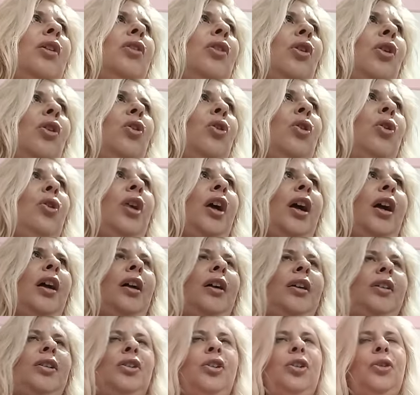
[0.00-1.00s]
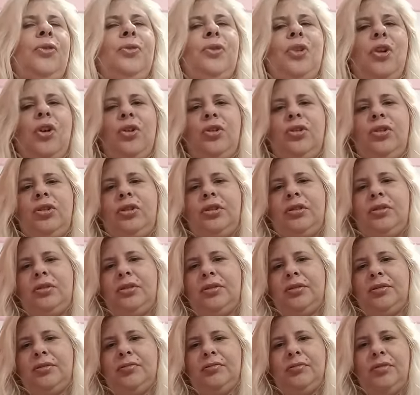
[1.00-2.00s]
coconut, you've got,
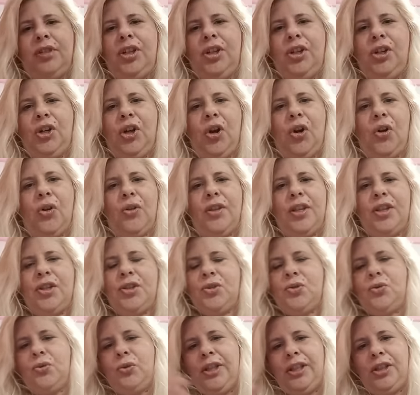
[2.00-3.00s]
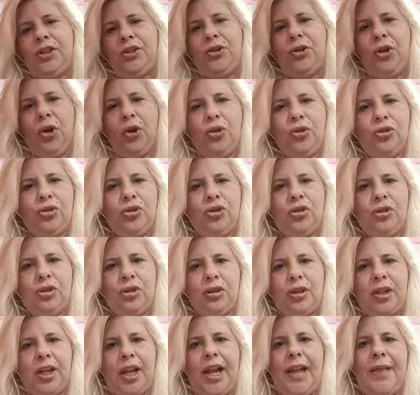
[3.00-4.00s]
you know, the sweet notes,
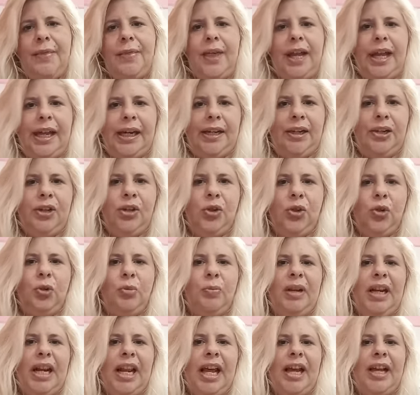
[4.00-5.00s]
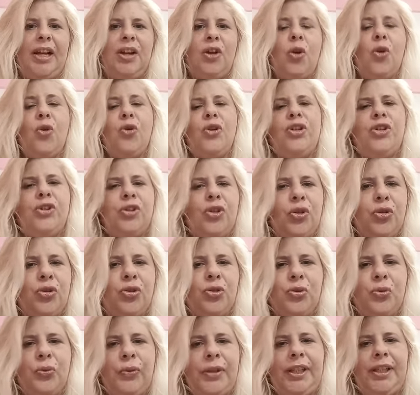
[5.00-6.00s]
and then you'll be like, oh, it's so
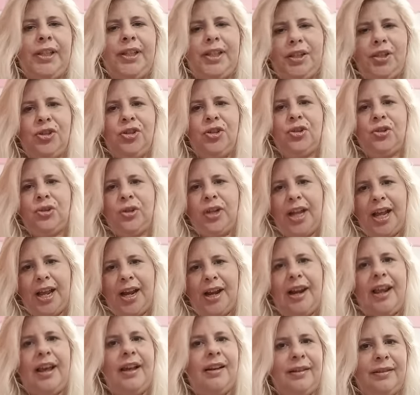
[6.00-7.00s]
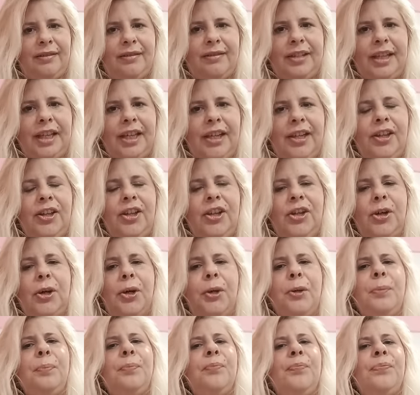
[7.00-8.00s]
sweet, it's so la la. You
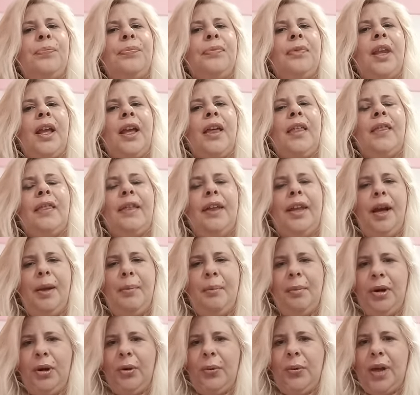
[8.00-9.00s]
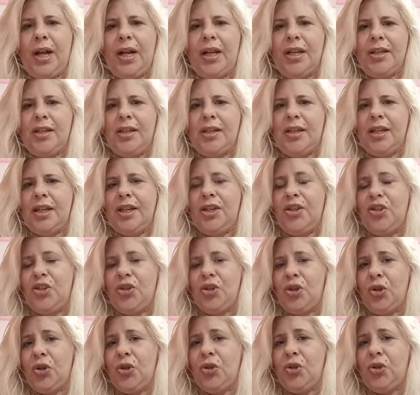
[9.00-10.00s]
know? The amber ones is
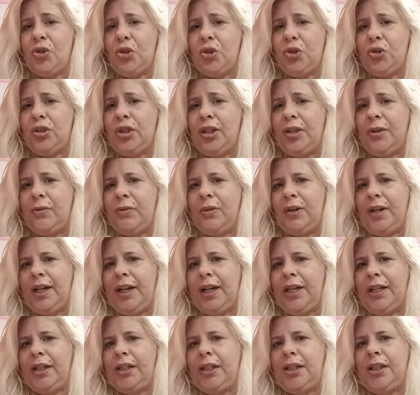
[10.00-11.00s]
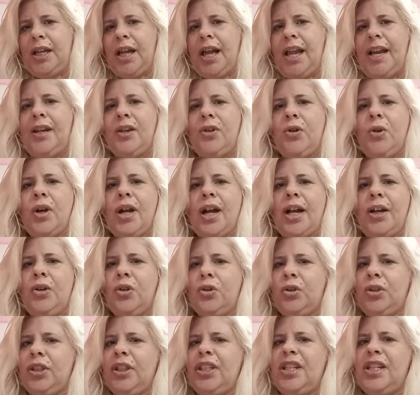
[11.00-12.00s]
so different, and you
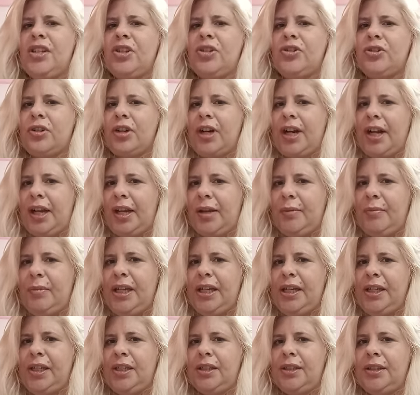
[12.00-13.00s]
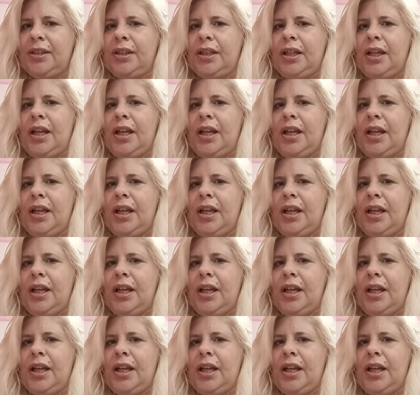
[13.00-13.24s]
cannot describe it.